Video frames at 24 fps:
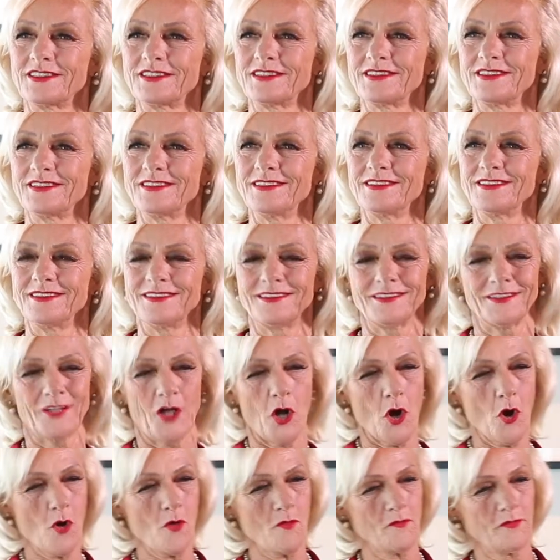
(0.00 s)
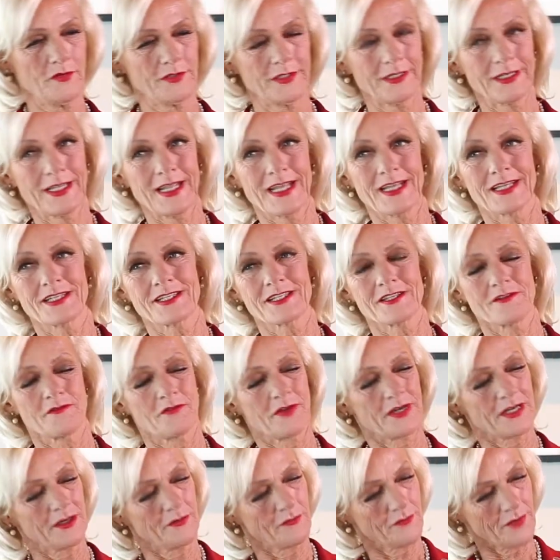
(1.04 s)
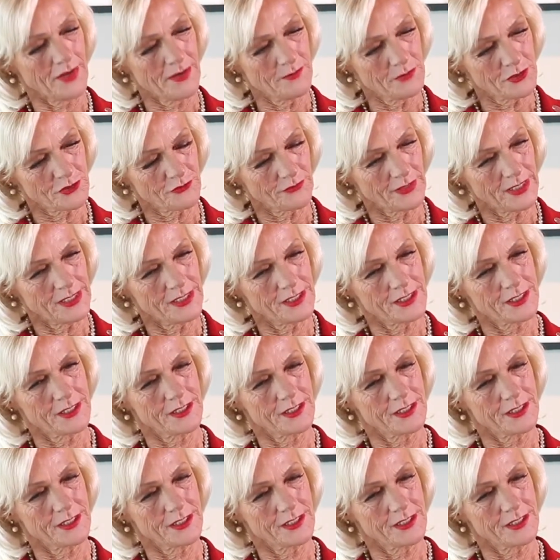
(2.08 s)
Wow. Over the lakes. A very famous race.